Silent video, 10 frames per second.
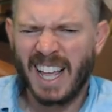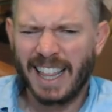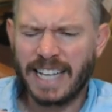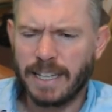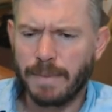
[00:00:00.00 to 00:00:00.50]

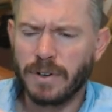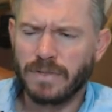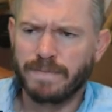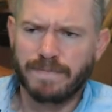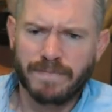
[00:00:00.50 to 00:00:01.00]
Last time it
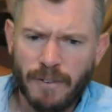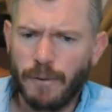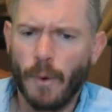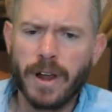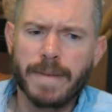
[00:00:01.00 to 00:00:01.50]
was
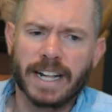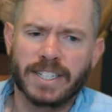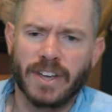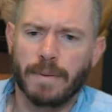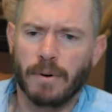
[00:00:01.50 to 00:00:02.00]
40
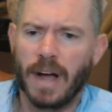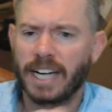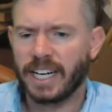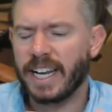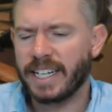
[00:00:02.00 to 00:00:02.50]
minutes on the
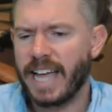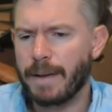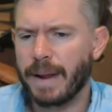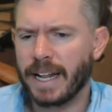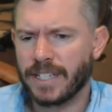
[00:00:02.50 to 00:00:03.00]
project and
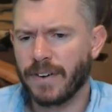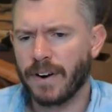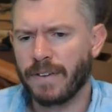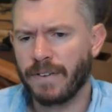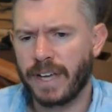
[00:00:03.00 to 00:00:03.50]
10 minutes
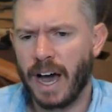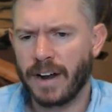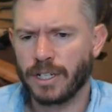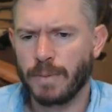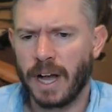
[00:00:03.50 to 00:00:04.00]
for, for the
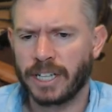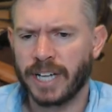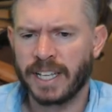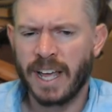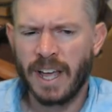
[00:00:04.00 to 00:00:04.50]
honors
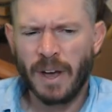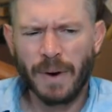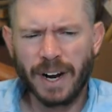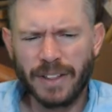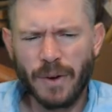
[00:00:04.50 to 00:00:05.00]
project.
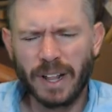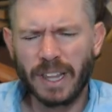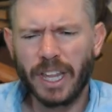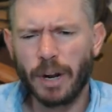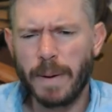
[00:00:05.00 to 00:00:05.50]
We're going to do it a
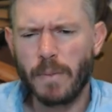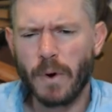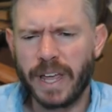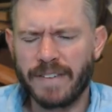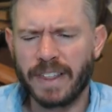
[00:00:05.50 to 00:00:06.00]
little bit
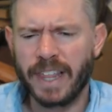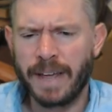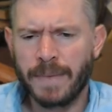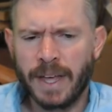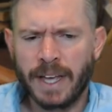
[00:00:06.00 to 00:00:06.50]
more
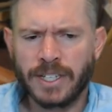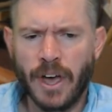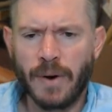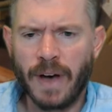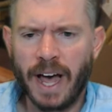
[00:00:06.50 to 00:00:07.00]
evenly.
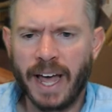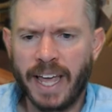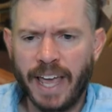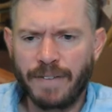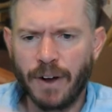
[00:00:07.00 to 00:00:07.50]
So uh,
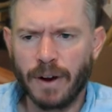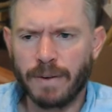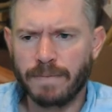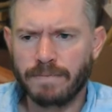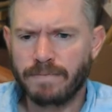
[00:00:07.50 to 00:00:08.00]
if
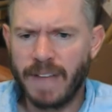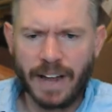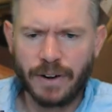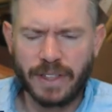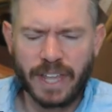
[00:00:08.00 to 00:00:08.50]
you're
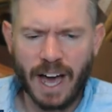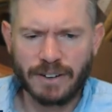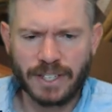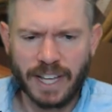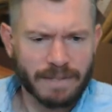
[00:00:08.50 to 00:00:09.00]
not doing the
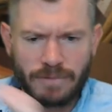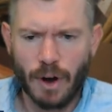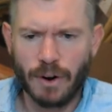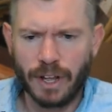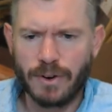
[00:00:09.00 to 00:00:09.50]
honors thing,
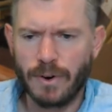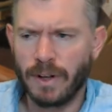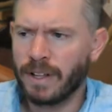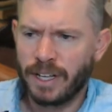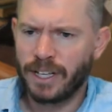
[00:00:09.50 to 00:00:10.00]
totally
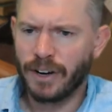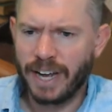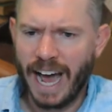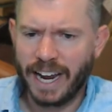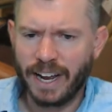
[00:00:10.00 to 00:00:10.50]
cool. You'll
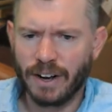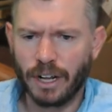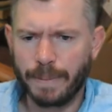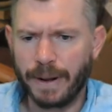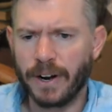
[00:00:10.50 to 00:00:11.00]
get out of here a
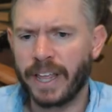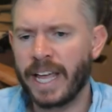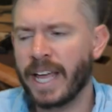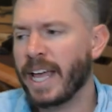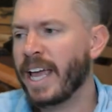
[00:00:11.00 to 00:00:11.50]
little bit
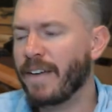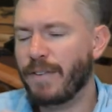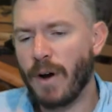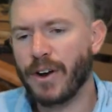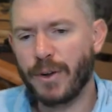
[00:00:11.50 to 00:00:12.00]
early if
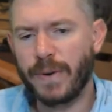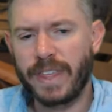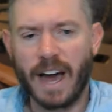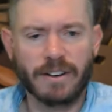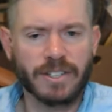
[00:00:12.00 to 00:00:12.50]
you are doing
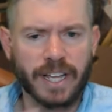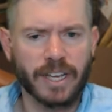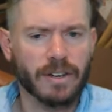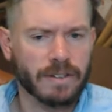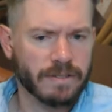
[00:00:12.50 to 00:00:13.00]
the honest
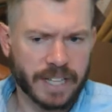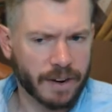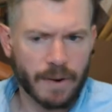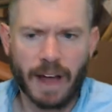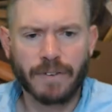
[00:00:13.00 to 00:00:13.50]
thing, you'll
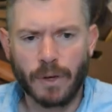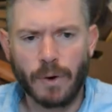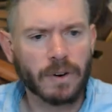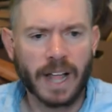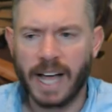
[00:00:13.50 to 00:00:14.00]
stick around for the
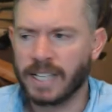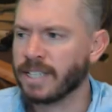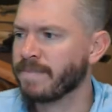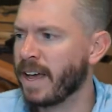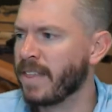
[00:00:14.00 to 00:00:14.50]
whole
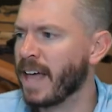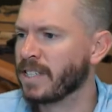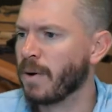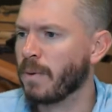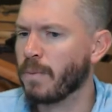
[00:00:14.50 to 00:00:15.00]
class, and
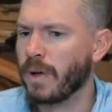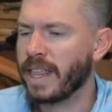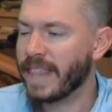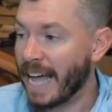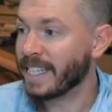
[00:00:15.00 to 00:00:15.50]
that's how
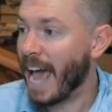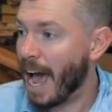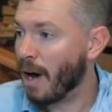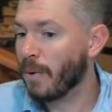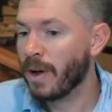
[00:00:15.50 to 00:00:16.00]
that's
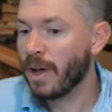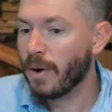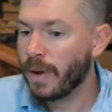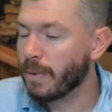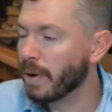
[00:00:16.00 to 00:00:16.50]
how
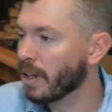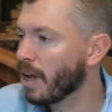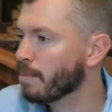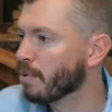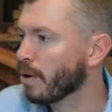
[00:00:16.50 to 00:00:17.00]
we will
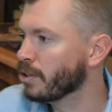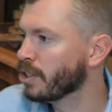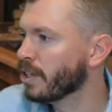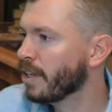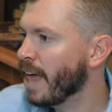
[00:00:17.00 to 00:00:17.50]

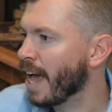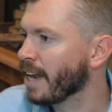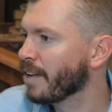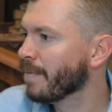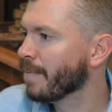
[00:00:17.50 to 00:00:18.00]
approach that.